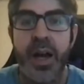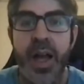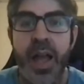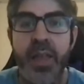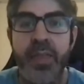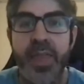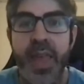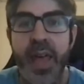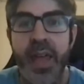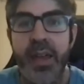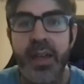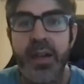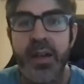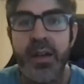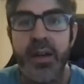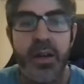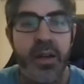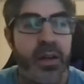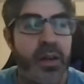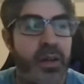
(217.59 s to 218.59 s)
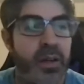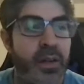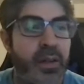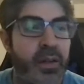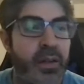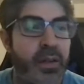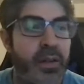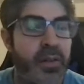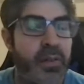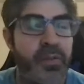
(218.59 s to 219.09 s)
And then
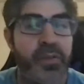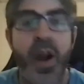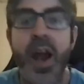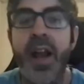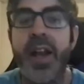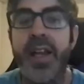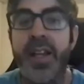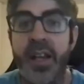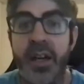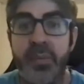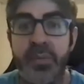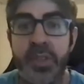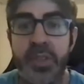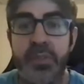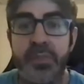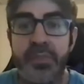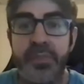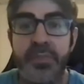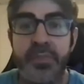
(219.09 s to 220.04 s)
Friday comes,